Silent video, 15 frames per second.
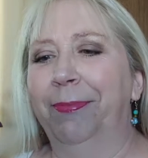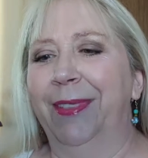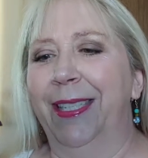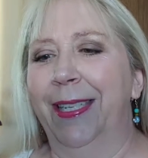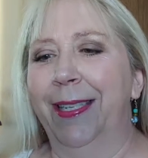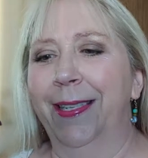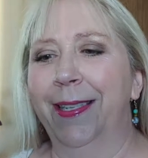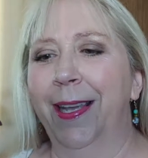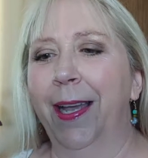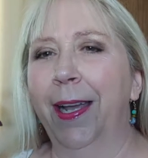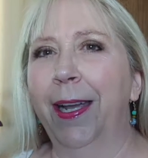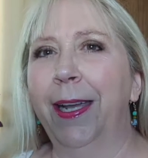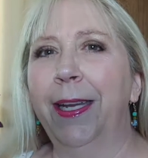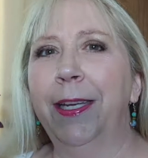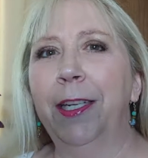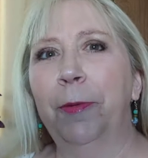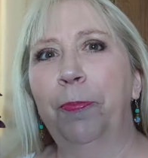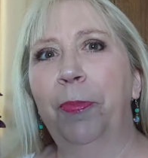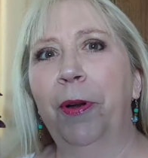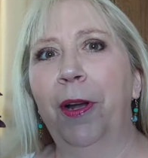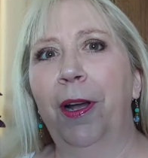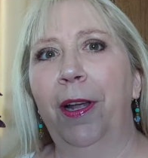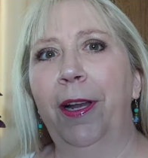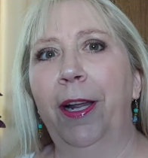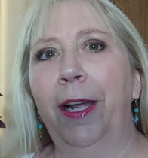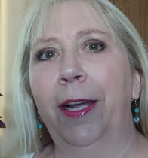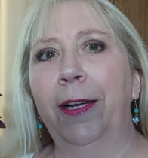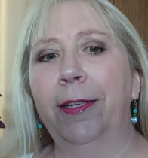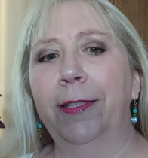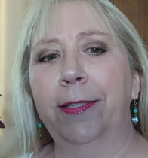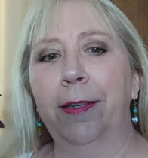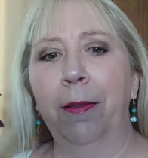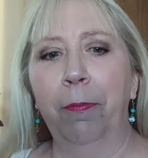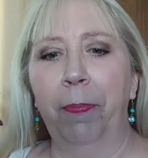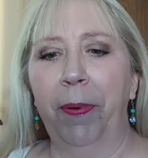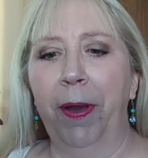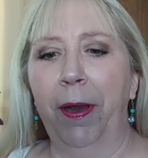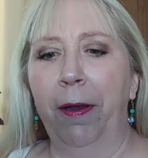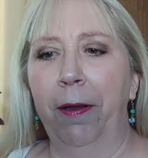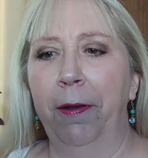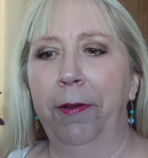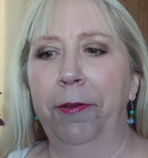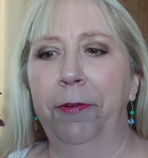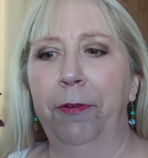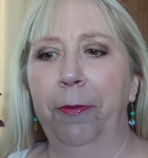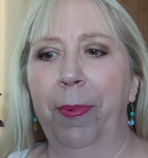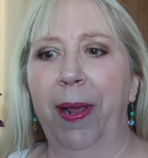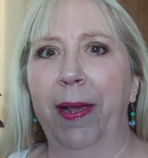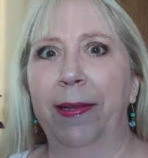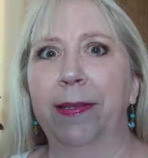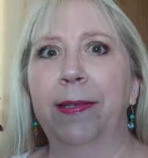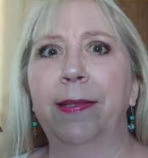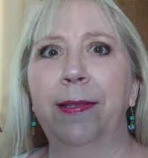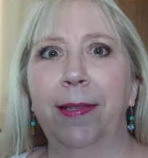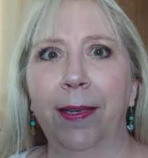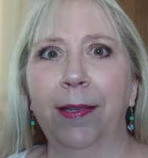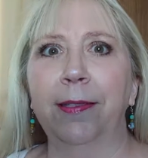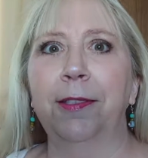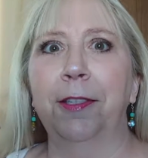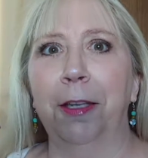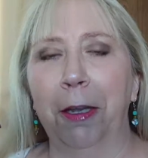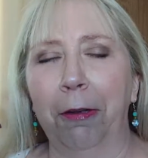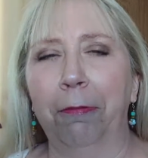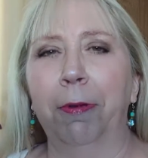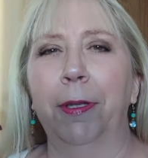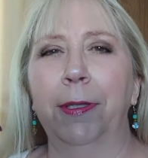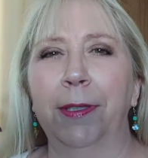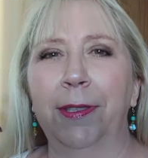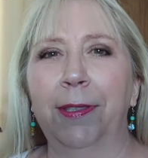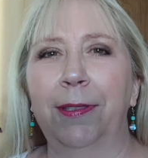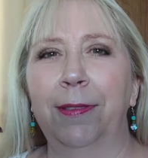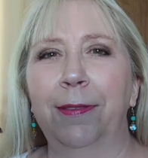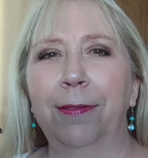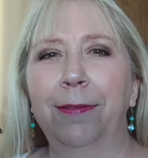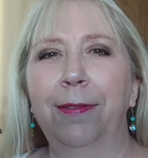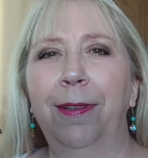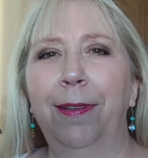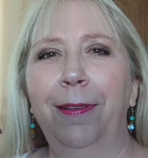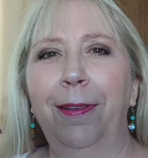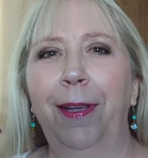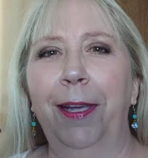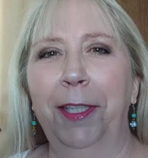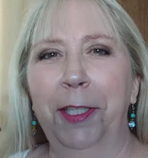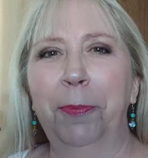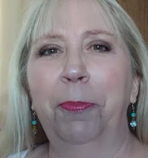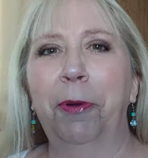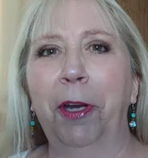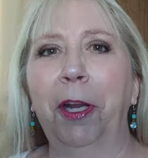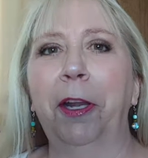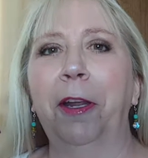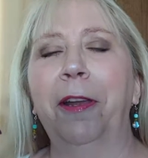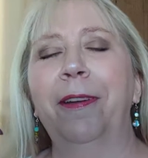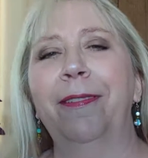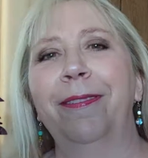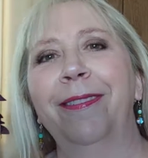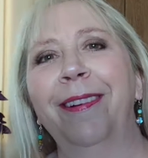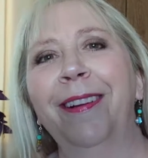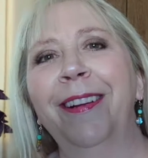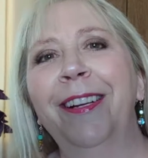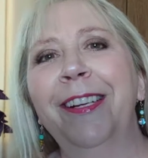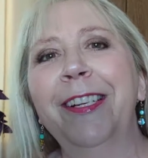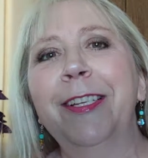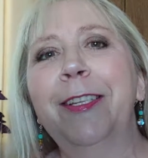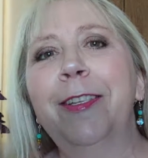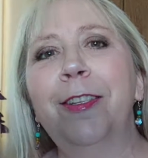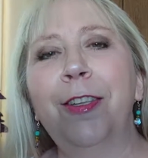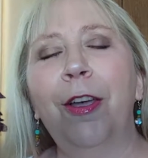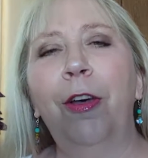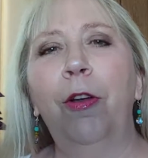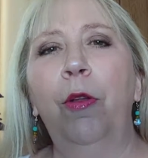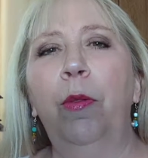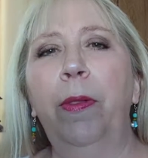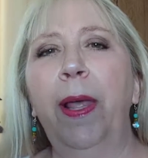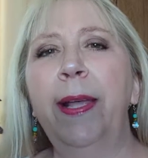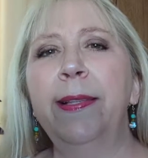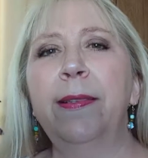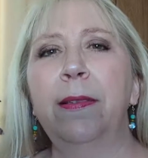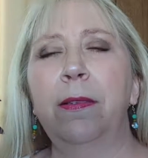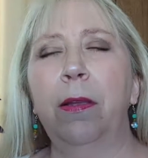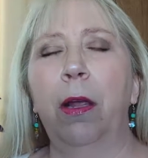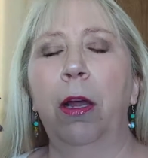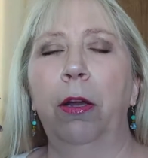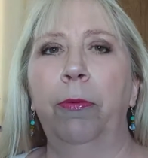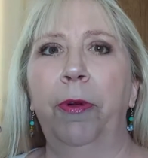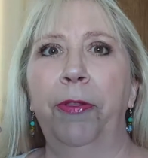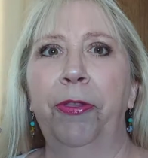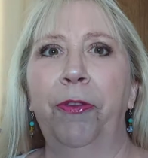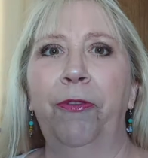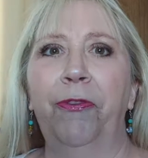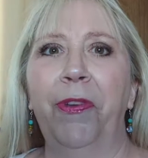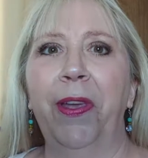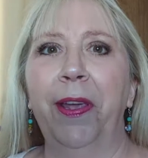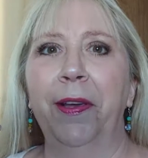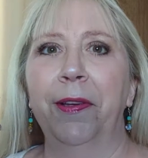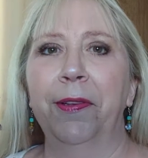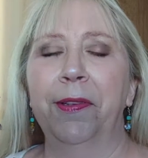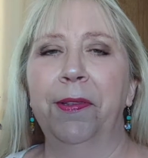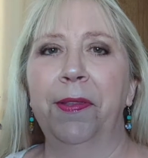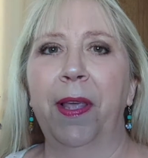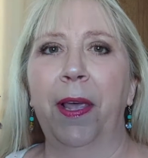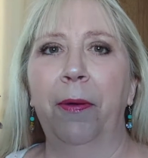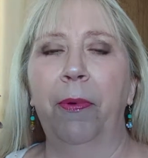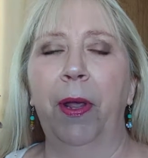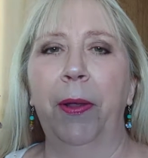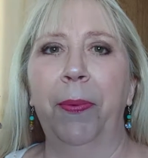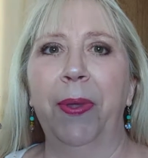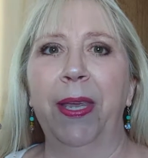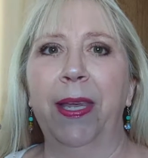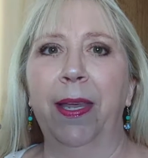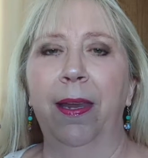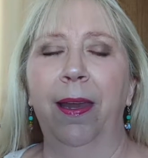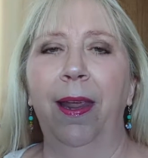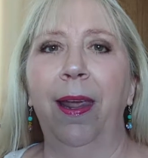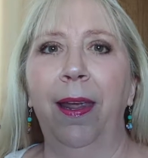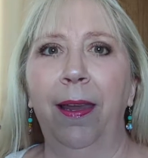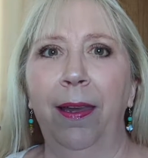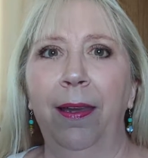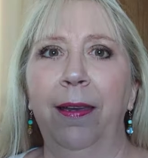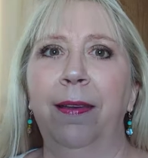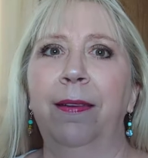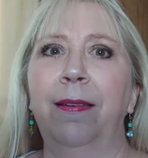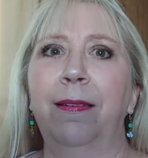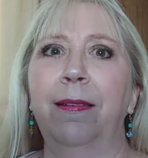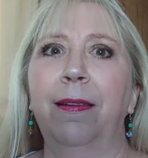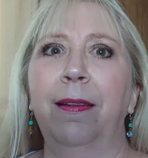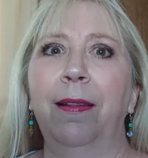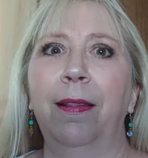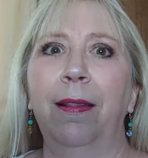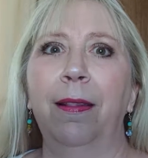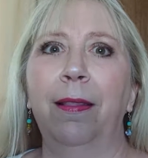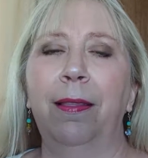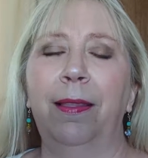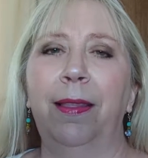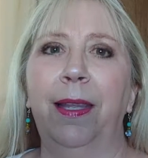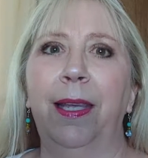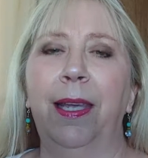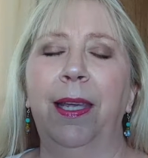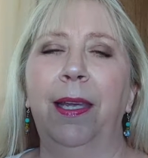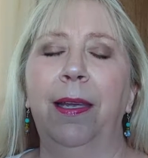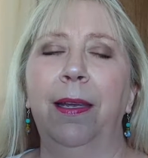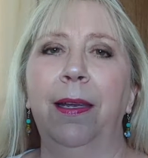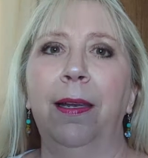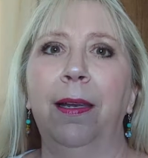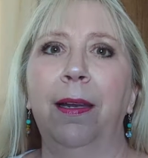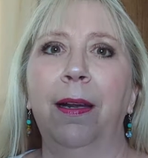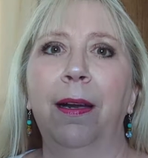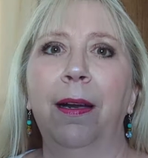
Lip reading: designed products compared to about 6 good ones. That's pretty good. So let's start with the fails. That way we can end the